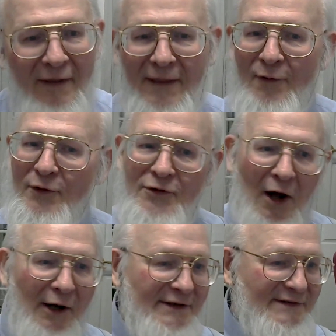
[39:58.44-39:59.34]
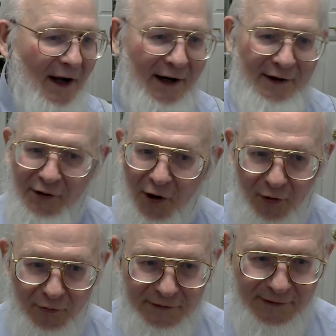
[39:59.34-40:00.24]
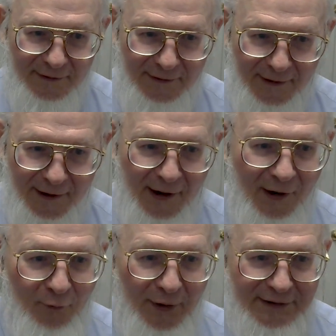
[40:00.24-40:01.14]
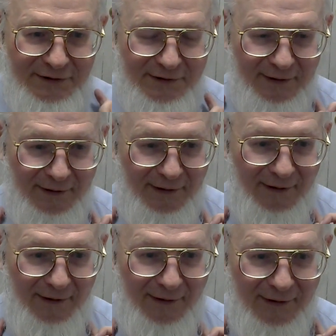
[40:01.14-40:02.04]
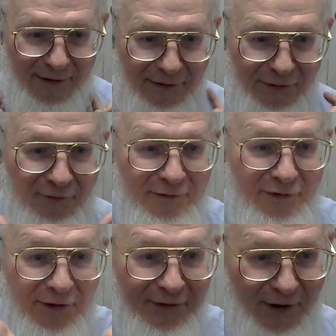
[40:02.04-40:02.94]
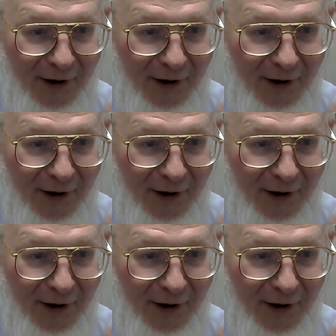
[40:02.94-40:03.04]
They would not design a coat which you turn the